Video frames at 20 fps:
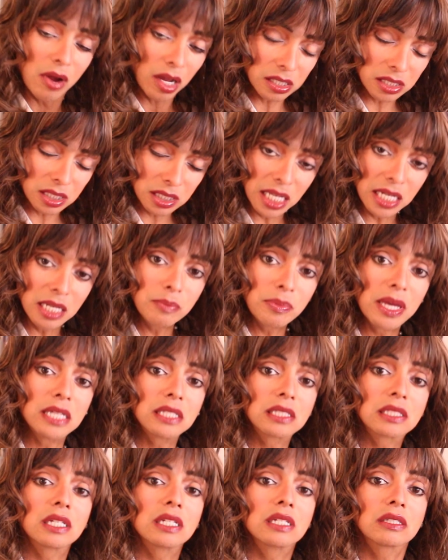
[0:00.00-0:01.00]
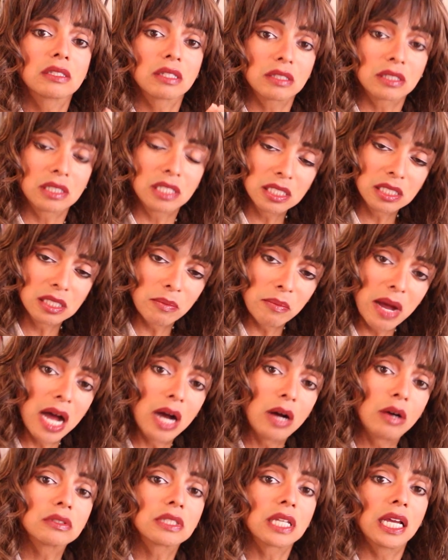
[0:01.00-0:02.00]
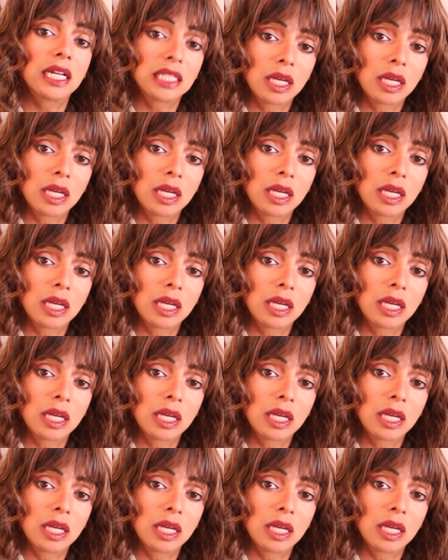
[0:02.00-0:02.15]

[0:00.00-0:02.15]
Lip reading: a steady basis, this amount,